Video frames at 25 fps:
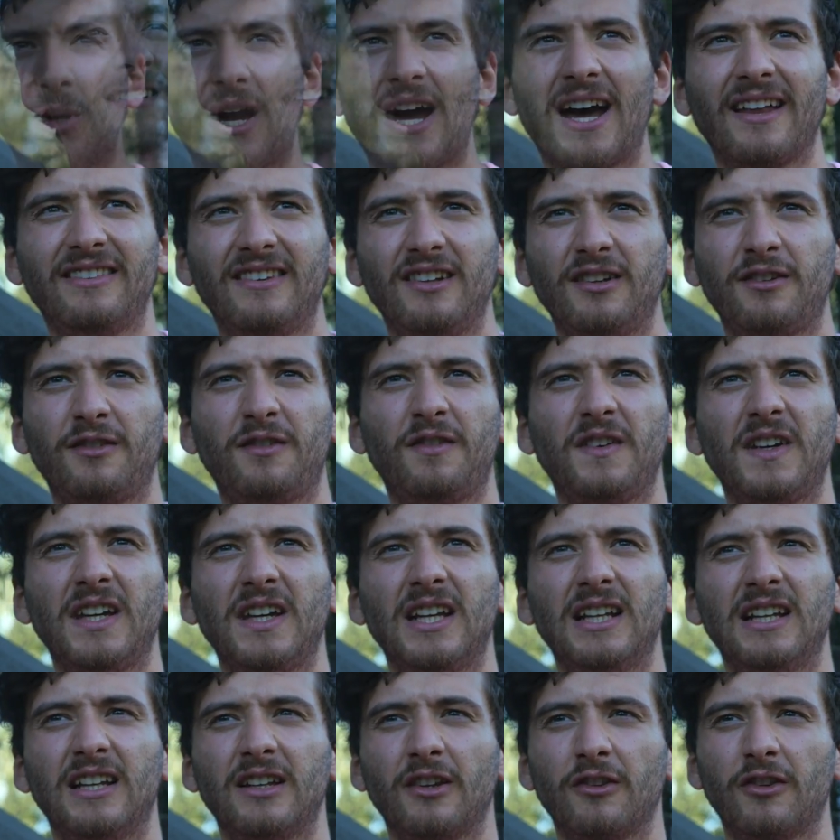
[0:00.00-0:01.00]
Had this
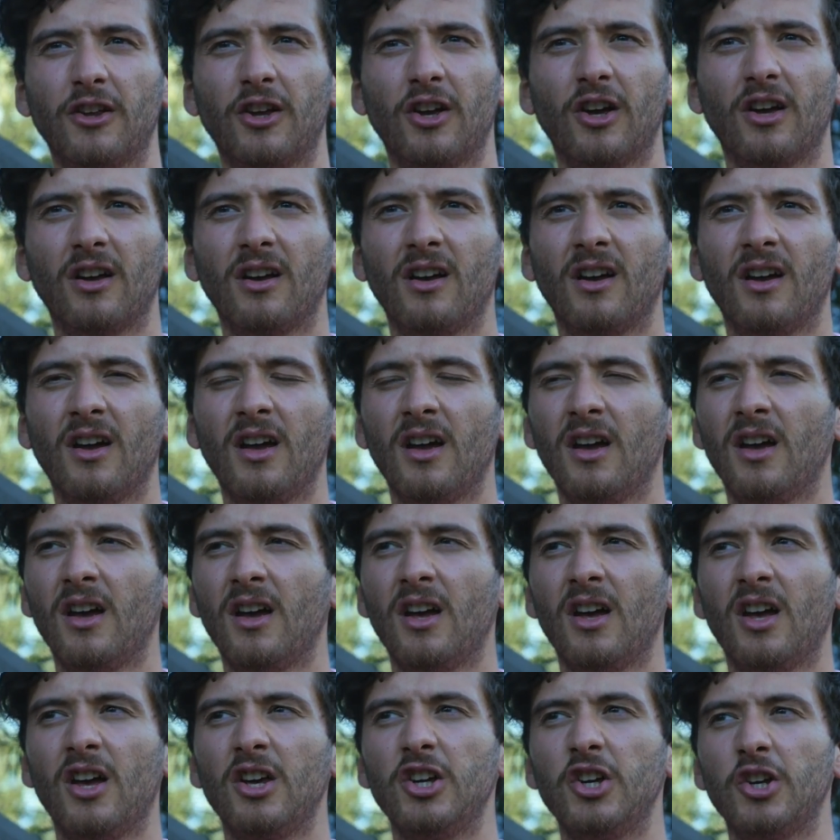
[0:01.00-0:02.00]
feeling that,
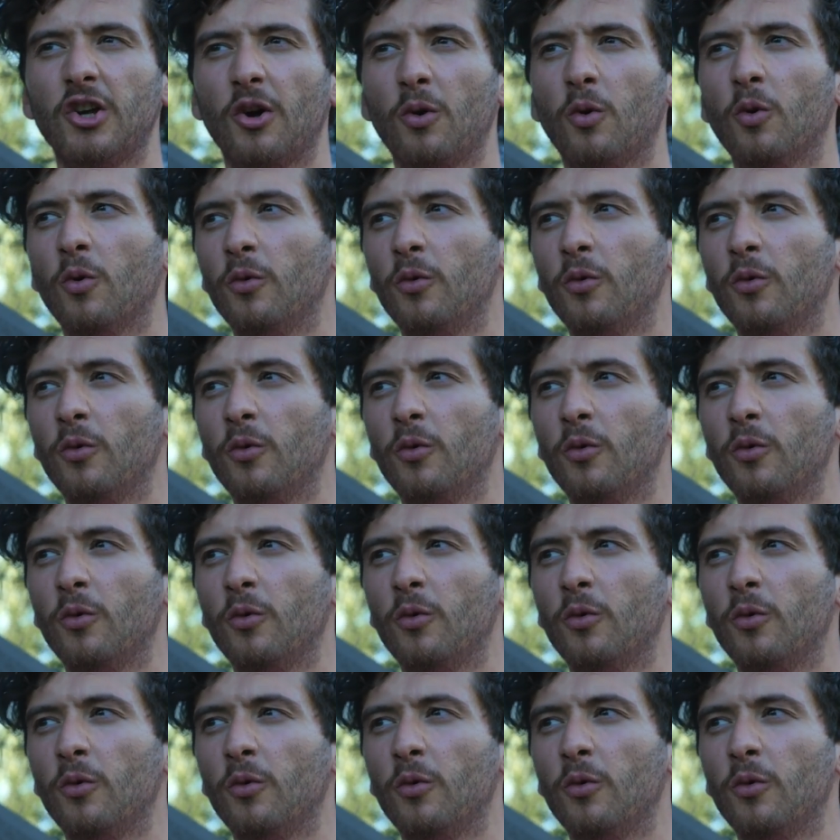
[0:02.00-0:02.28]
you know,